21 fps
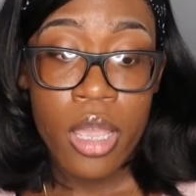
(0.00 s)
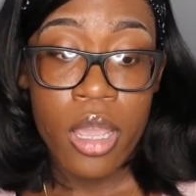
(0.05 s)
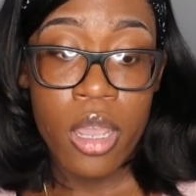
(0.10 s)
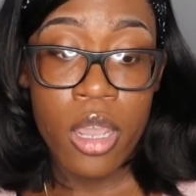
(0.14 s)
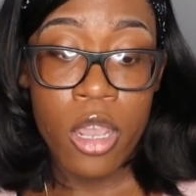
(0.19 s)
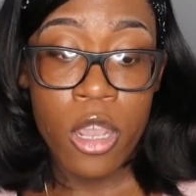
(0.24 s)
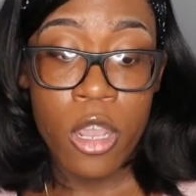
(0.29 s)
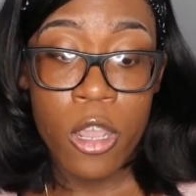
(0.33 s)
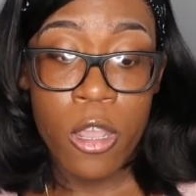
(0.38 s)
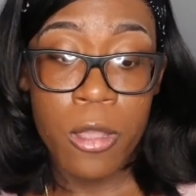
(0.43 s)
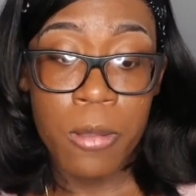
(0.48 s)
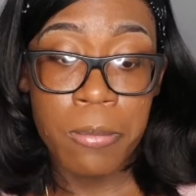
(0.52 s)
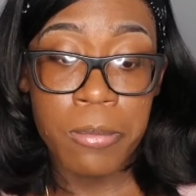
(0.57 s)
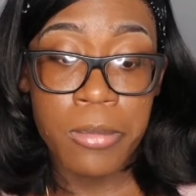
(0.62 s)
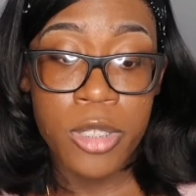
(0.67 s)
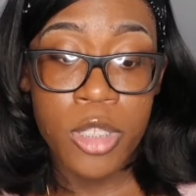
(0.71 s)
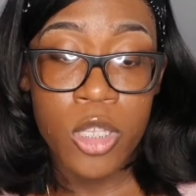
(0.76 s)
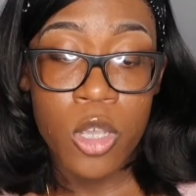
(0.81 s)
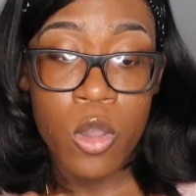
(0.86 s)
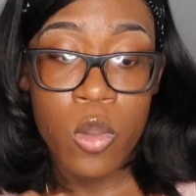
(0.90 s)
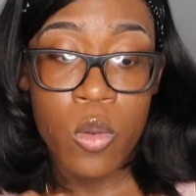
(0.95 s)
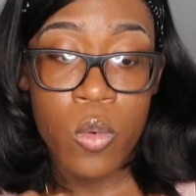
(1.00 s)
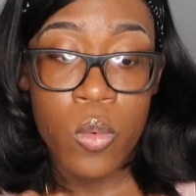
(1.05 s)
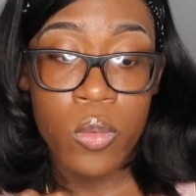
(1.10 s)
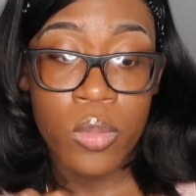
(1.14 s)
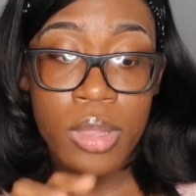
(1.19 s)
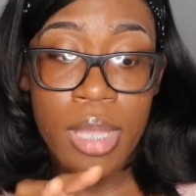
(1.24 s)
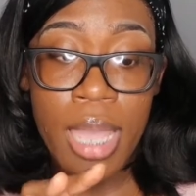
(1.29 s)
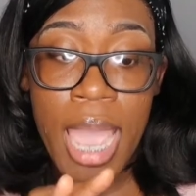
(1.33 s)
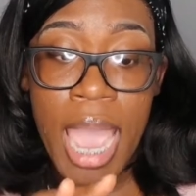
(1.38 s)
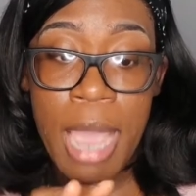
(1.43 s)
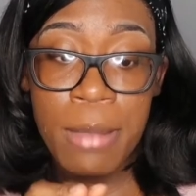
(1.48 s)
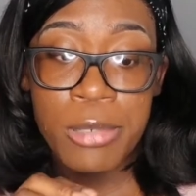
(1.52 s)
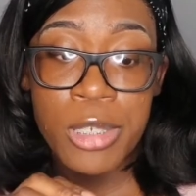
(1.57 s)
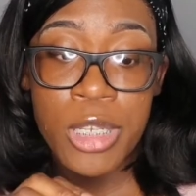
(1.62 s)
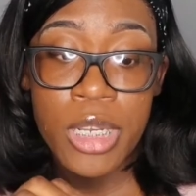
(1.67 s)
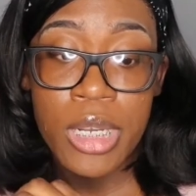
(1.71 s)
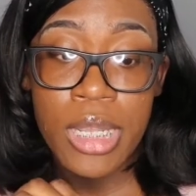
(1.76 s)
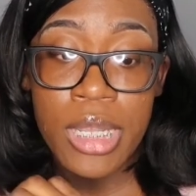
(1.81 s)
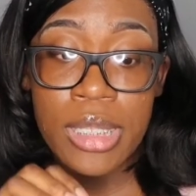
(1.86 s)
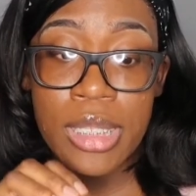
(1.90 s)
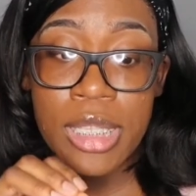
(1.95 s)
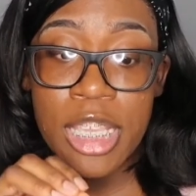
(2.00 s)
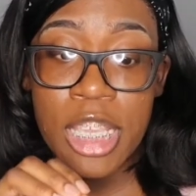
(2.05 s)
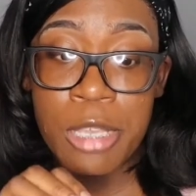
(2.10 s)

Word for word: um, so the option is